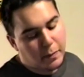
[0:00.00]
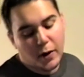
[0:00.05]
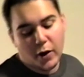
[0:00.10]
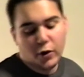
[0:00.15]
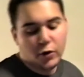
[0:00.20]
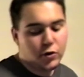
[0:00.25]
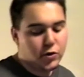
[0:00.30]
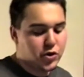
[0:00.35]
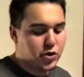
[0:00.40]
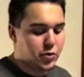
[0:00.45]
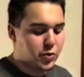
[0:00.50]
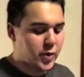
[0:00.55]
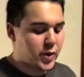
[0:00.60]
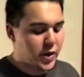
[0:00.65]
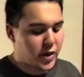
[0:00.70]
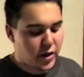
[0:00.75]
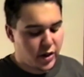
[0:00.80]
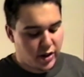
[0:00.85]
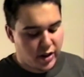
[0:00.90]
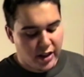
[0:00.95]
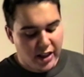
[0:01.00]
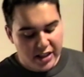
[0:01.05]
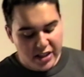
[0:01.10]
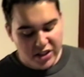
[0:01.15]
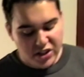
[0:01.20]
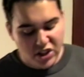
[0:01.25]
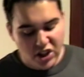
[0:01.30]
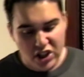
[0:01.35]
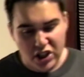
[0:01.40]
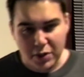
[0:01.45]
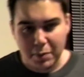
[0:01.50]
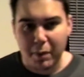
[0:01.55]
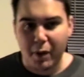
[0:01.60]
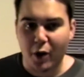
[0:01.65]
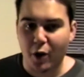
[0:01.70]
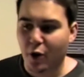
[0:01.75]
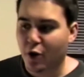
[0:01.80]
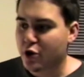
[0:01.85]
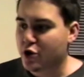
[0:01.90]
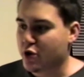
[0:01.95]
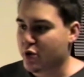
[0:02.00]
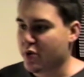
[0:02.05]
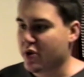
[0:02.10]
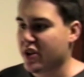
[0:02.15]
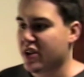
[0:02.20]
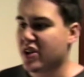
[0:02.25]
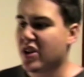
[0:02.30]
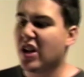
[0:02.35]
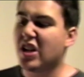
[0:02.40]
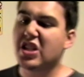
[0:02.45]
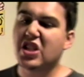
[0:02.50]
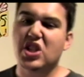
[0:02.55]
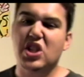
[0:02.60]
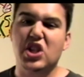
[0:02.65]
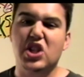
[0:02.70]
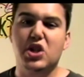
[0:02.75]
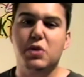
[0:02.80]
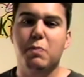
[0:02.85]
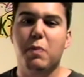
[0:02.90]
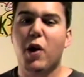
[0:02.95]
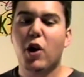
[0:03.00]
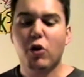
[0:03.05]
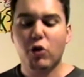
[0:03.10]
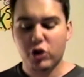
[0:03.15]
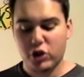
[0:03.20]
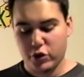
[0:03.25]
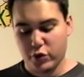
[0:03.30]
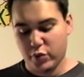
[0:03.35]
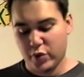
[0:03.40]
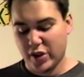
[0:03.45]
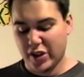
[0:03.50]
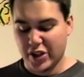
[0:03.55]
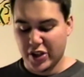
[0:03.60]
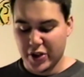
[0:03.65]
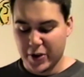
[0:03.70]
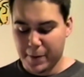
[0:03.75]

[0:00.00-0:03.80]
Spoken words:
poetry. None such poetry. None such poetry.